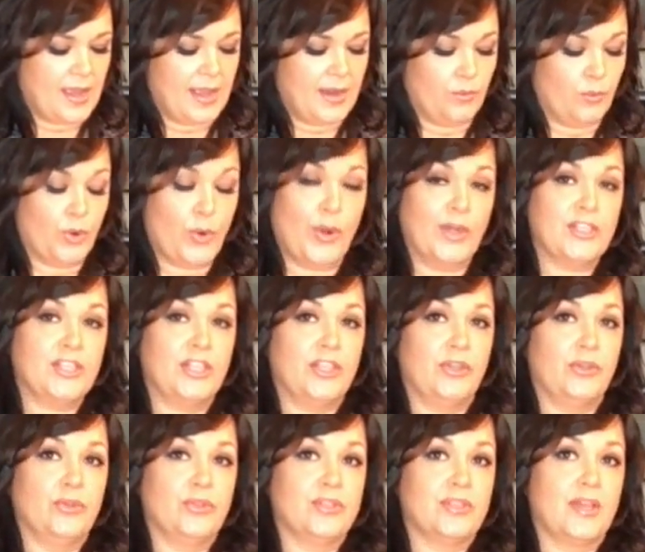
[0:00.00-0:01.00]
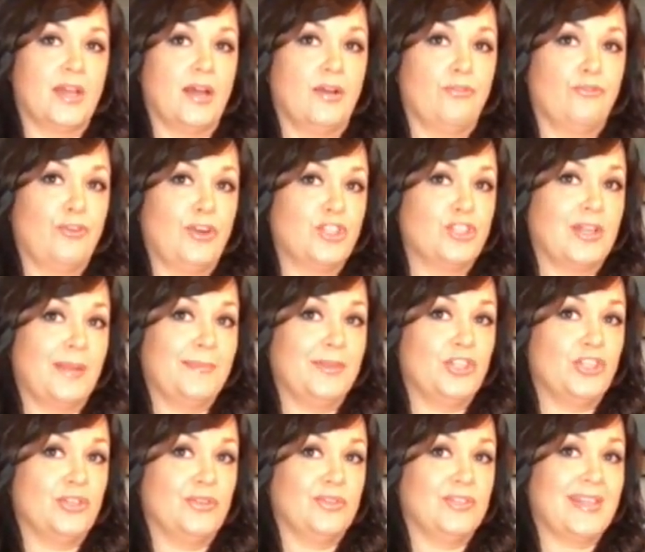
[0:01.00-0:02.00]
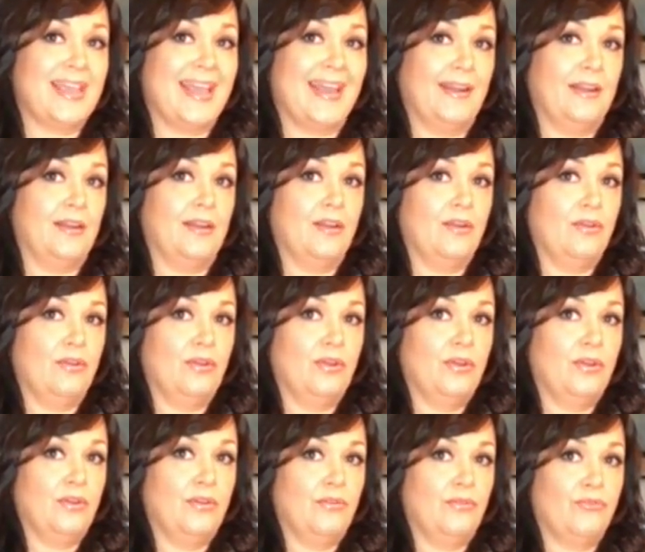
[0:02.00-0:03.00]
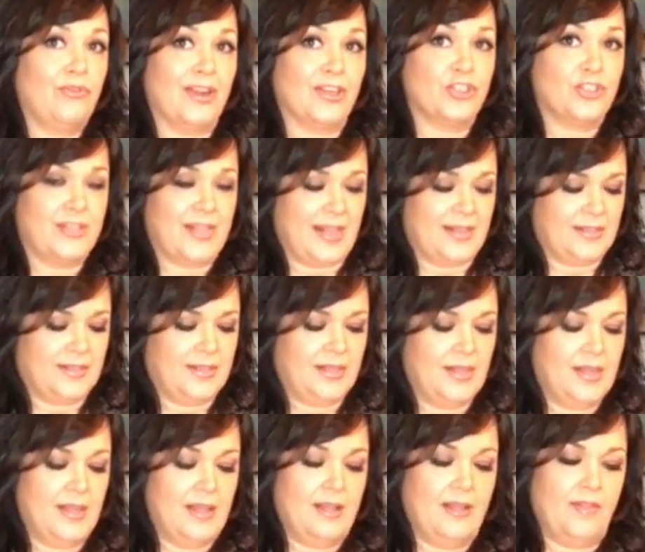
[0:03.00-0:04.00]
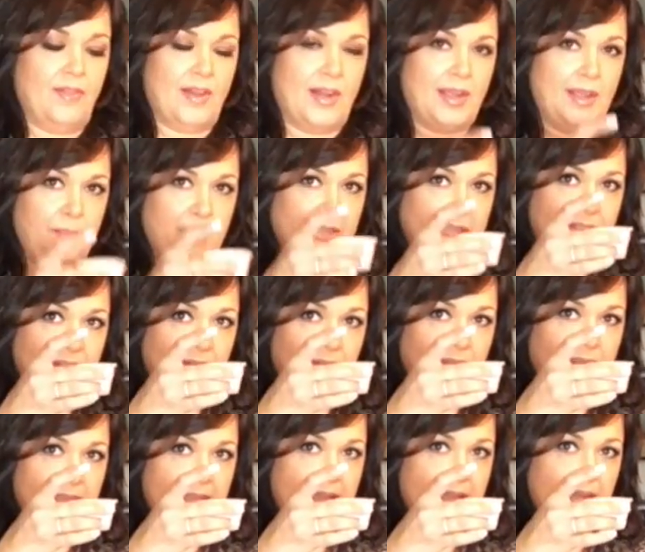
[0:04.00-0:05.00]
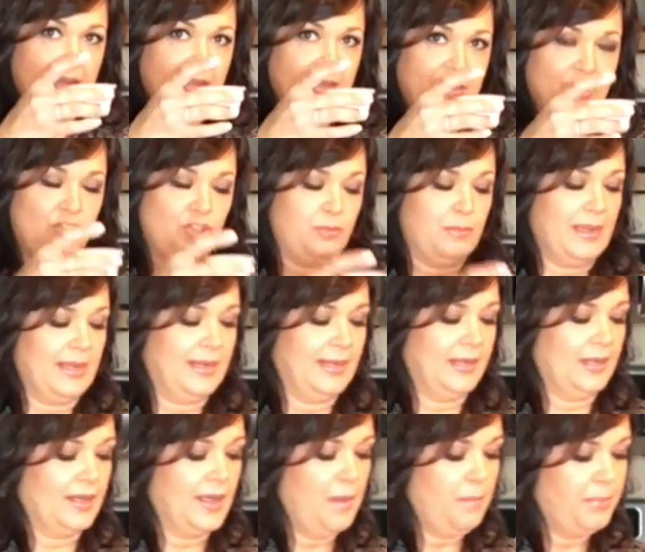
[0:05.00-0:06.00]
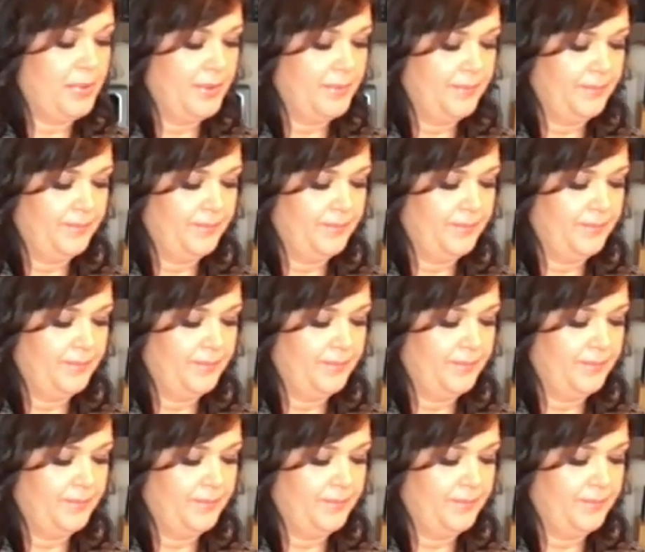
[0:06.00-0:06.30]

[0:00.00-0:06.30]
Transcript: And we're going to use fresh lemon juice and fresh zest that I basically added into my little cup.